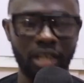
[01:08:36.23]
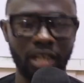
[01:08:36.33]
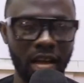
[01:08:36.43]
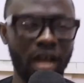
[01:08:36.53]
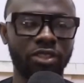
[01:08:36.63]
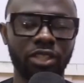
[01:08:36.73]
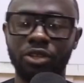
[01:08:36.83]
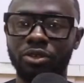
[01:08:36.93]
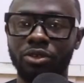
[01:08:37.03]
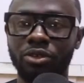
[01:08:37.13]
I'll see
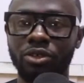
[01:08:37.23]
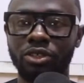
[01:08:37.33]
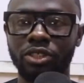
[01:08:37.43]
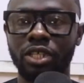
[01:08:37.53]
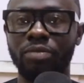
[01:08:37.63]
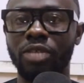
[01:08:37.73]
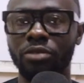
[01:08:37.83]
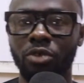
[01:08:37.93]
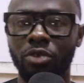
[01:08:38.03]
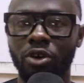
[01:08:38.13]
you same time
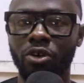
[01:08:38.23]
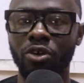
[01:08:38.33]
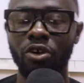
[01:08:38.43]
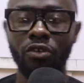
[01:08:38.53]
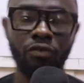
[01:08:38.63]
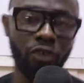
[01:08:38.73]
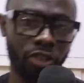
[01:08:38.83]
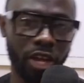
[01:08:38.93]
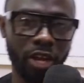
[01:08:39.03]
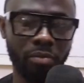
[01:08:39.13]
tomorrow,
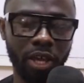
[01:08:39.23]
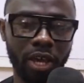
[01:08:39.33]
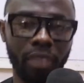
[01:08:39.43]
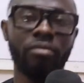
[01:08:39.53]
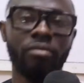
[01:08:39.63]
4.30 p.m.